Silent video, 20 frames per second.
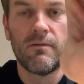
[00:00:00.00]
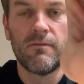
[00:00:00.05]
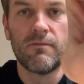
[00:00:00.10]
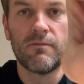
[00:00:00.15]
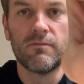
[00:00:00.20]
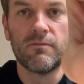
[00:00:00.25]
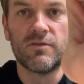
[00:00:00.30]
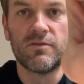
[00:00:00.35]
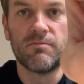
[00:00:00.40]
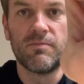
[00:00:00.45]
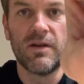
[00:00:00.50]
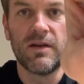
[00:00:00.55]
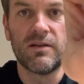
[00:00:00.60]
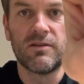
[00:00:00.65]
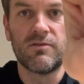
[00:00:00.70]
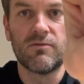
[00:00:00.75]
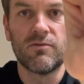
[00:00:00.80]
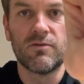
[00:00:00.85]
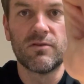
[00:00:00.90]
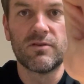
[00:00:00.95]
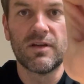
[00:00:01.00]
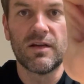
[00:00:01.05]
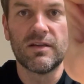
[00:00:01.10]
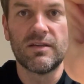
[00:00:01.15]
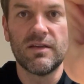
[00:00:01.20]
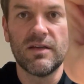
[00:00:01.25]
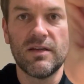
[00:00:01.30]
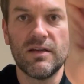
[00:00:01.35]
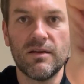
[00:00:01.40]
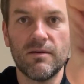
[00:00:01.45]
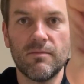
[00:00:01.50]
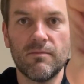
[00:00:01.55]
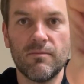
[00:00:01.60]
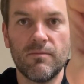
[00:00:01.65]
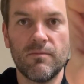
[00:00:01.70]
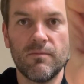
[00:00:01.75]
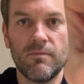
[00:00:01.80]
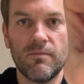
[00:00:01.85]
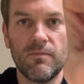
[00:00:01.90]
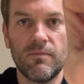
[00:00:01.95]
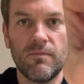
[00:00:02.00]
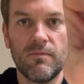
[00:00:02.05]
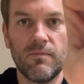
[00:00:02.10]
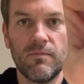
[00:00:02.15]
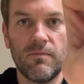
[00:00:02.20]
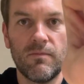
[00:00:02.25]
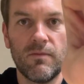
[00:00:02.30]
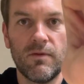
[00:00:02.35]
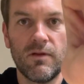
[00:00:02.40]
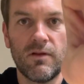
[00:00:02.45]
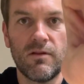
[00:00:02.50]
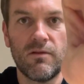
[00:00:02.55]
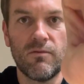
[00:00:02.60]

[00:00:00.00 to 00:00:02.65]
from Spector Titanium. Look at the